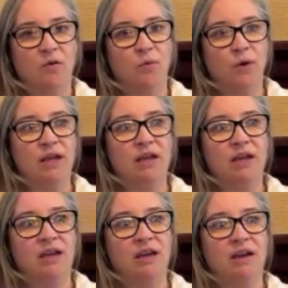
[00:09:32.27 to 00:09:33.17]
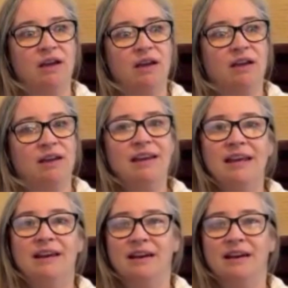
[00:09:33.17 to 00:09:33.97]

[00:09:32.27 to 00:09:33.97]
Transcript: We need